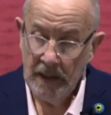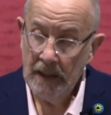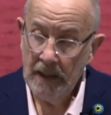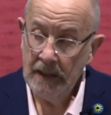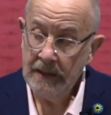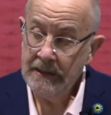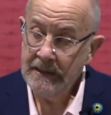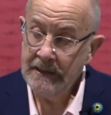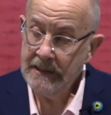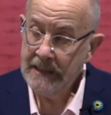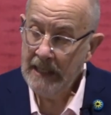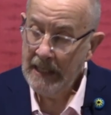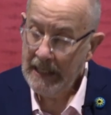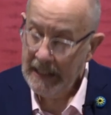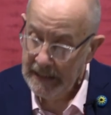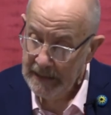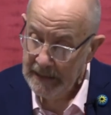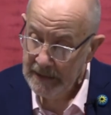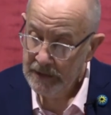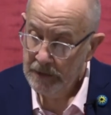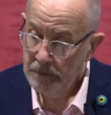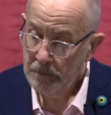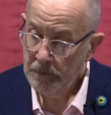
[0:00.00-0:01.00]
and
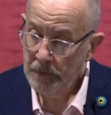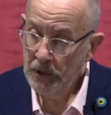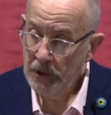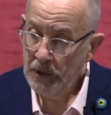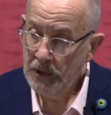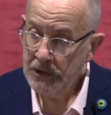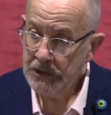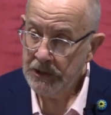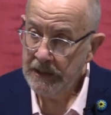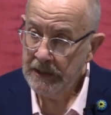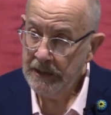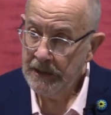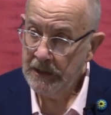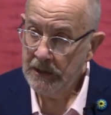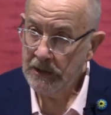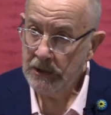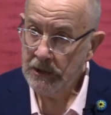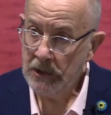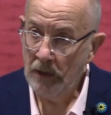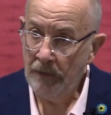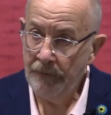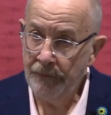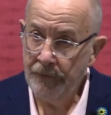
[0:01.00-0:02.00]
take the mercy
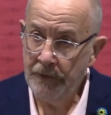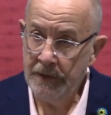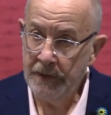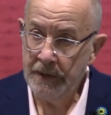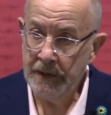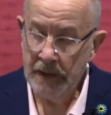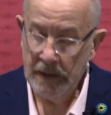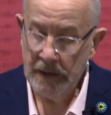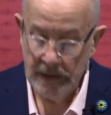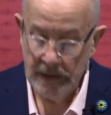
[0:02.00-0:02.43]
that's offered